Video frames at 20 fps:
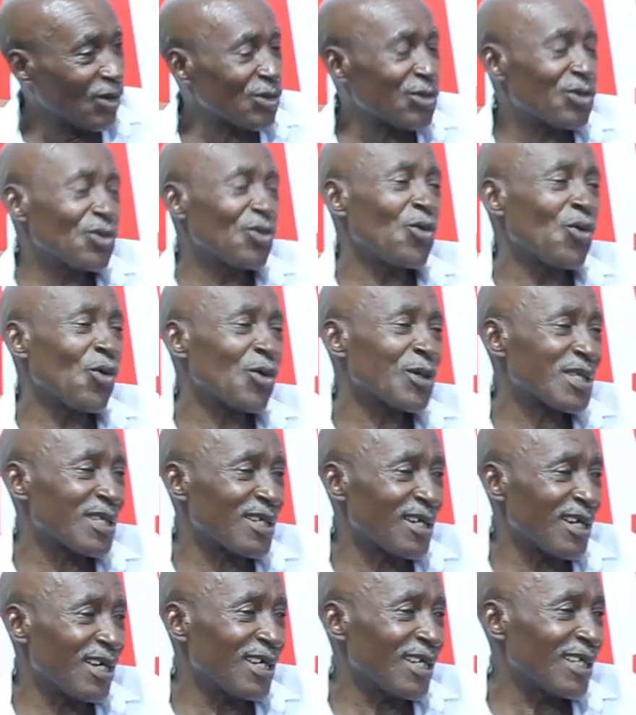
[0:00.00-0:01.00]
Also, was
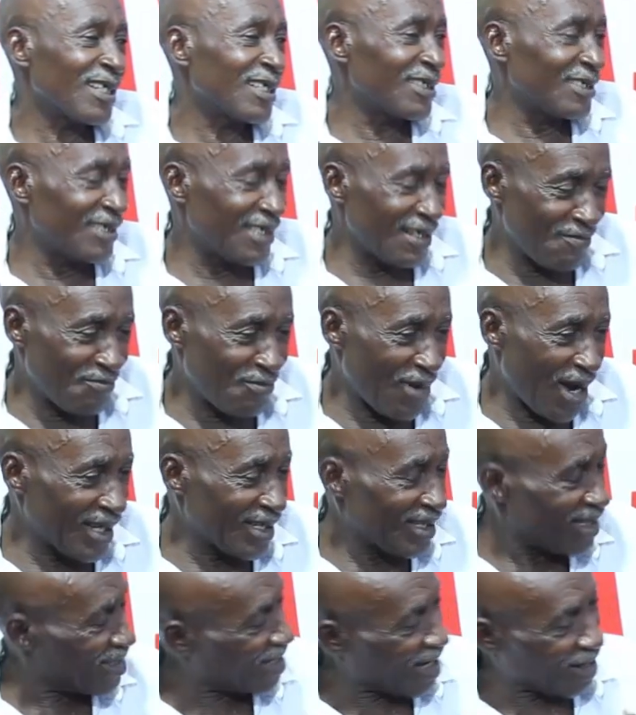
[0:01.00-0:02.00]
there? Your
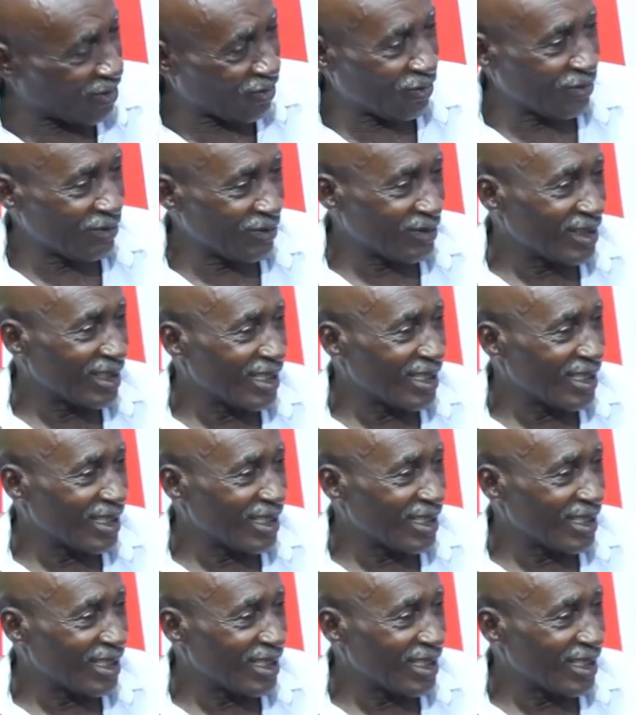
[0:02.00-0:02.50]
bag is canoe.